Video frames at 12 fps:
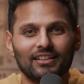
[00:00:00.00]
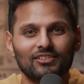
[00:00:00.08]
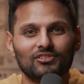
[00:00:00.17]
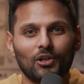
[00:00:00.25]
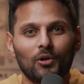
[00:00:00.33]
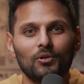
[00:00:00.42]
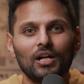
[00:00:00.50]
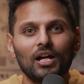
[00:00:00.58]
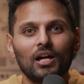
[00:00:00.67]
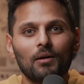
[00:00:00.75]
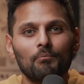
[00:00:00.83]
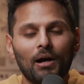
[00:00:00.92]
And so
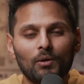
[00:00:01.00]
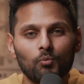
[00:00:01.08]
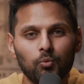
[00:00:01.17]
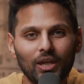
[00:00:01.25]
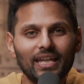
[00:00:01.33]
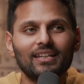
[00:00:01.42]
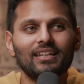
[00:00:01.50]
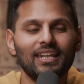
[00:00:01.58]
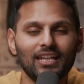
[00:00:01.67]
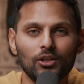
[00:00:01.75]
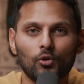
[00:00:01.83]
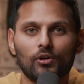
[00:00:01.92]
by
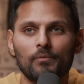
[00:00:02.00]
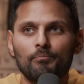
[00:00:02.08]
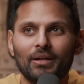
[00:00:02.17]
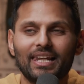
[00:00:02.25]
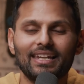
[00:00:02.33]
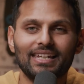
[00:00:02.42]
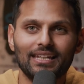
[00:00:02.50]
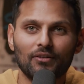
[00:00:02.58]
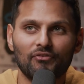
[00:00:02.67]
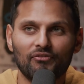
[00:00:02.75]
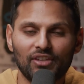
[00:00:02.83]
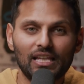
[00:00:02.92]
weakening your ability
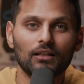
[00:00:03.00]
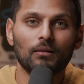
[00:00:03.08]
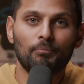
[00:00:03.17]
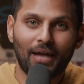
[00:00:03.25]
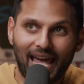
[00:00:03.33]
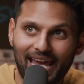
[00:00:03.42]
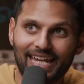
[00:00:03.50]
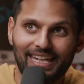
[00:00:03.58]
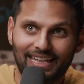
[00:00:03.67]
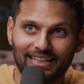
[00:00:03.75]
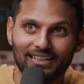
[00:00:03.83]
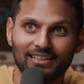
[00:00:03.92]
to feel
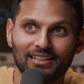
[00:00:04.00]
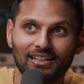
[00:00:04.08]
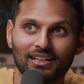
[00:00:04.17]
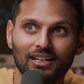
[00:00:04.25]
pain,